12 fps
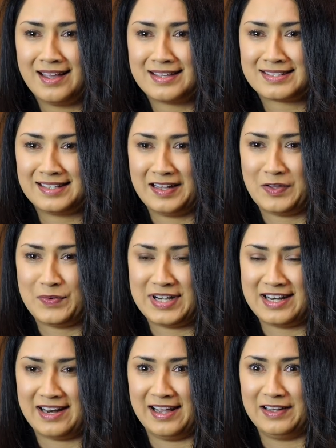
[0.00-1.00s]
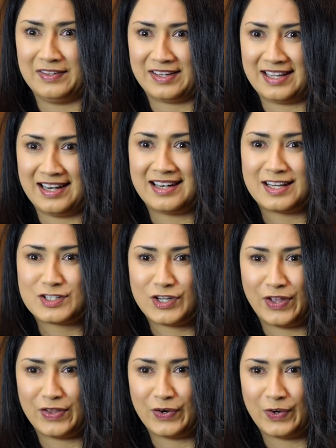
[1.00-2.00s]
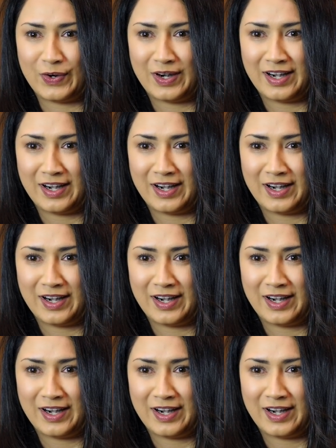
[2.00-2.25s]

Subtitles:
Siloan and I looking at each other,